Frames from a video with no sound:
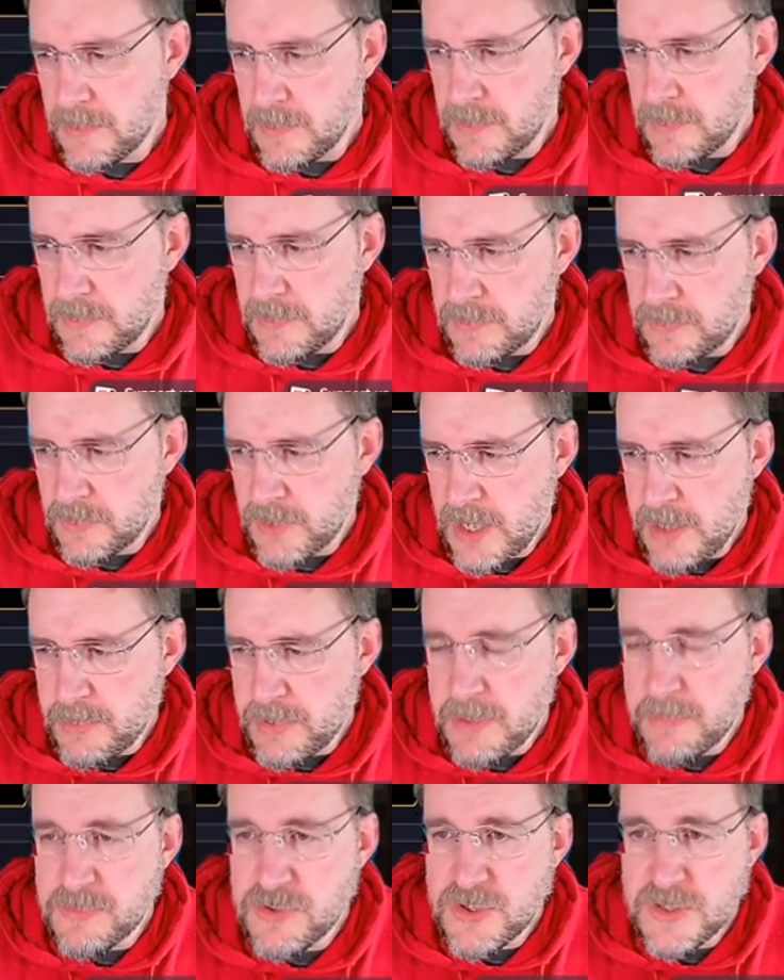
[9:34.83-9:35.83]
So, okay, what
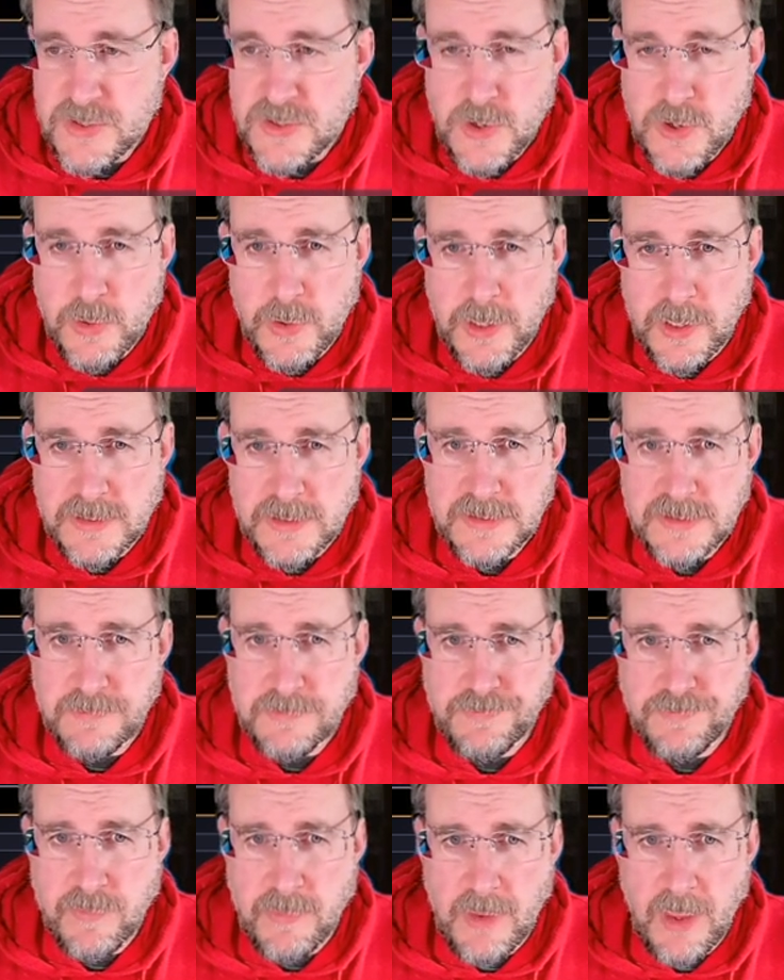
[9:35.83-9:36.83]
I'm just showing is
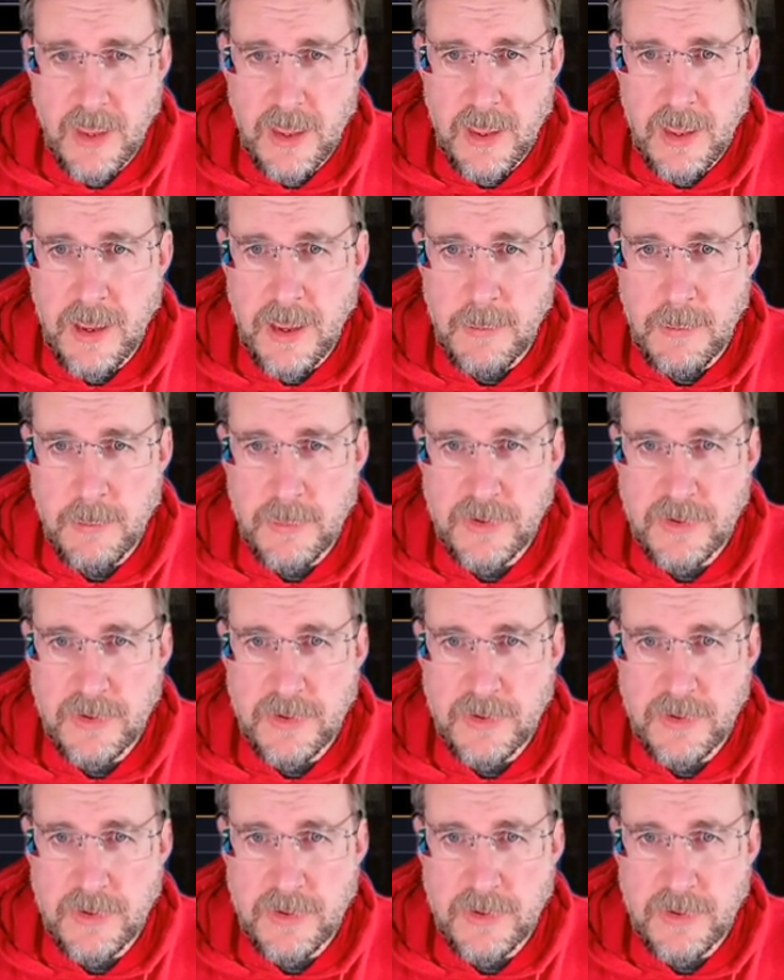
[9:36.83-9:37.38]
um,